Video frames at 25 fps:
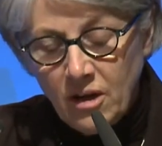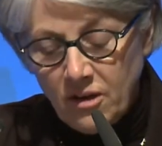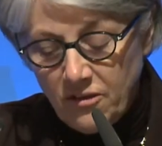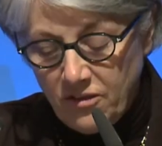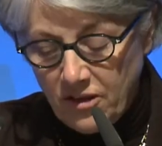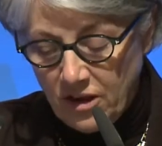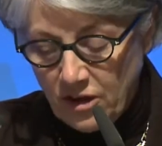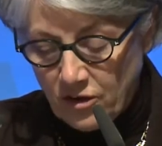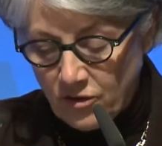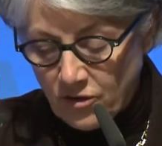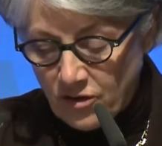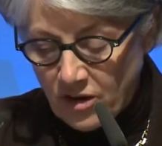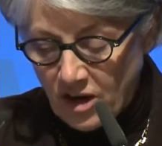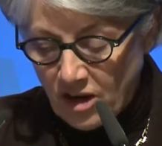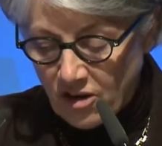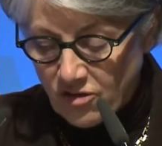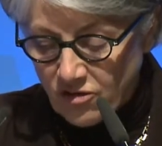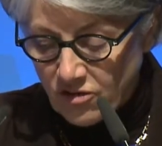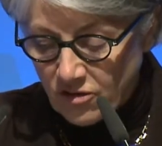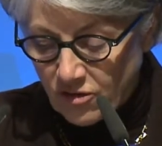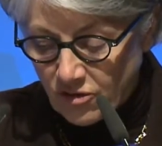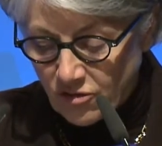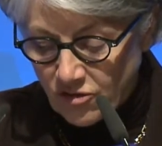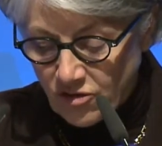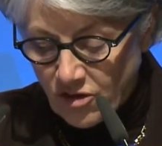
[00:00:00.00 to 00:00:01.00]
The
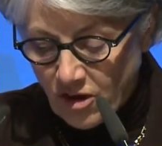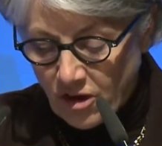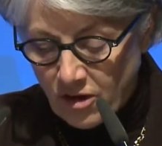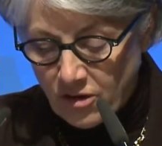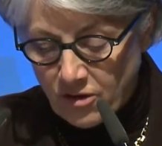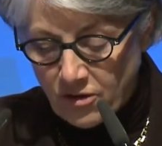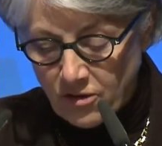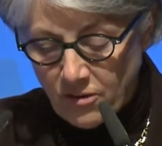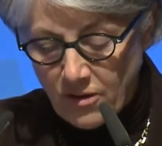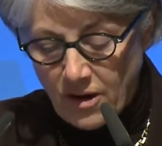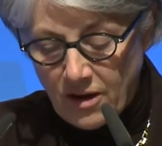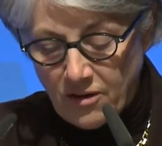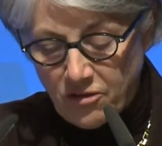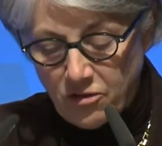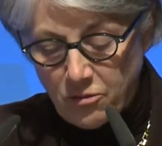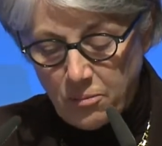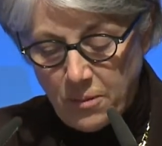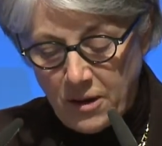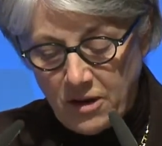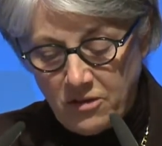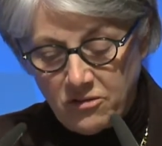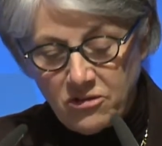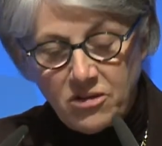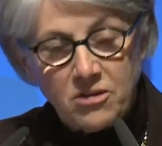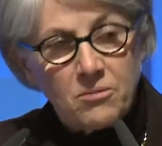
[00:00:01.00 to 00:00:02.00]
International Charter on
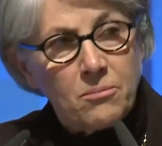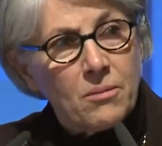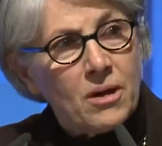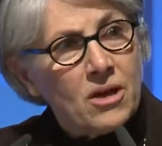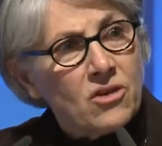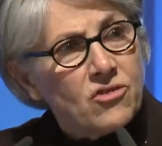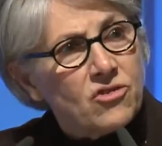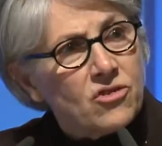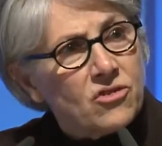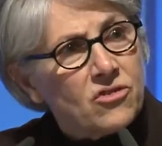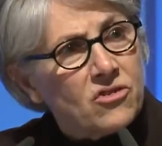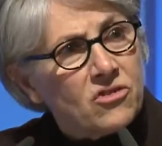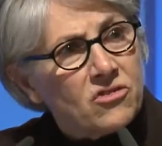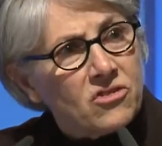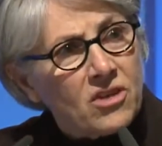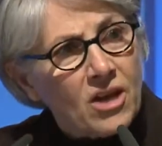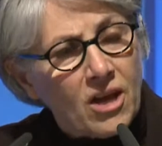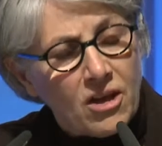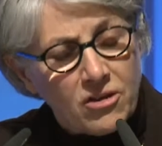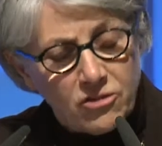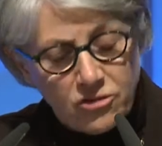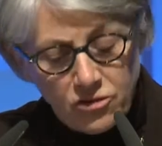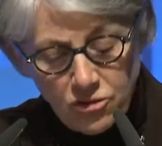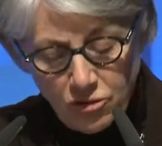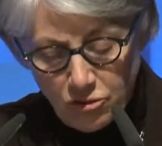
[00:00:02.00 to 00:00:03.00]
Space and Major
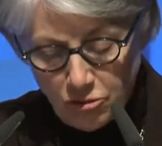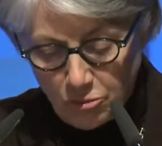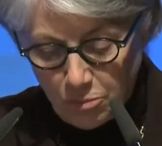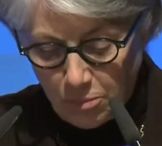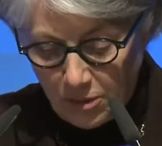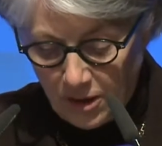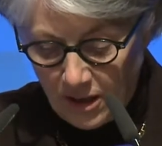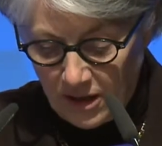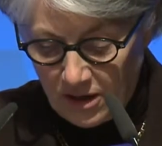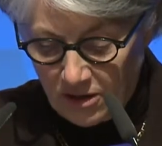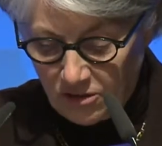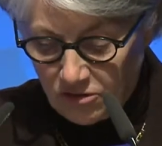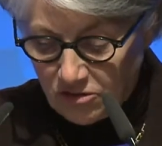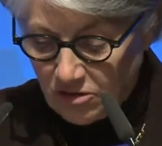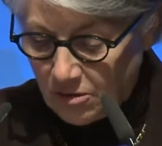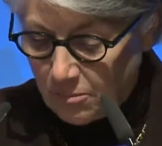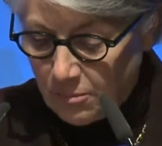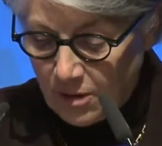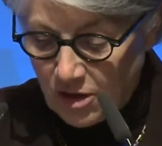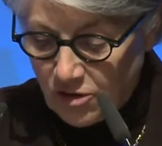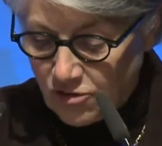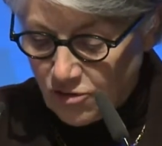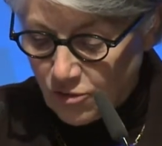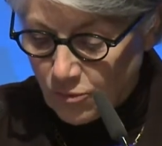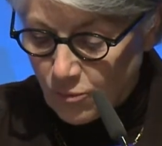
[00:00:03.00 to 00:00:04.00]
Disasters plays a
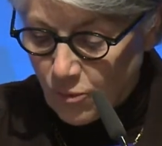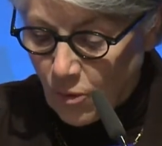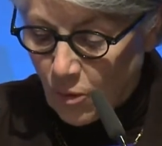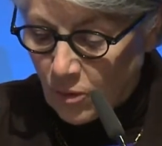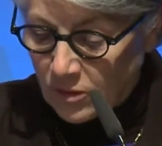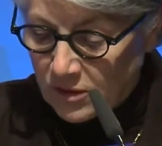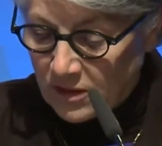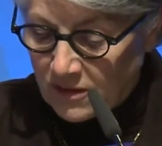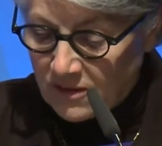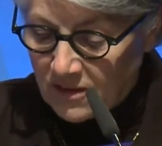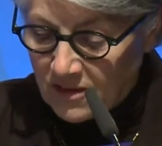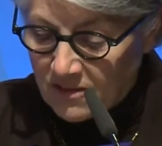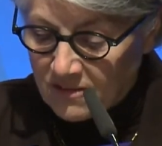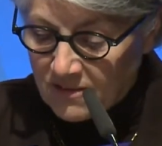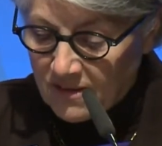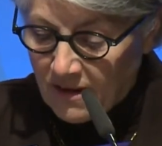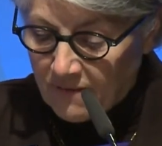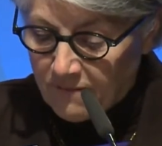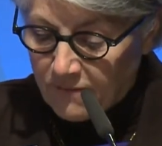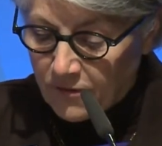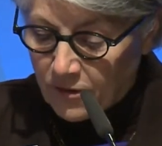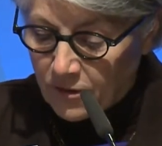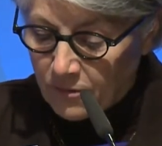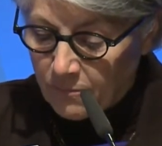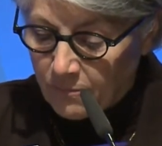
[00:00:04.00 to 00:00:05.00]
major role in this
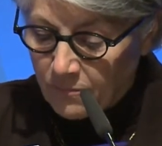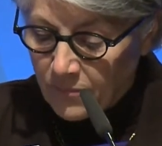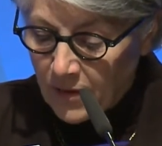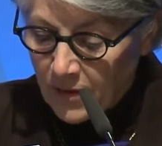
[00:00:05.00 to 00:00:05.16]
effort.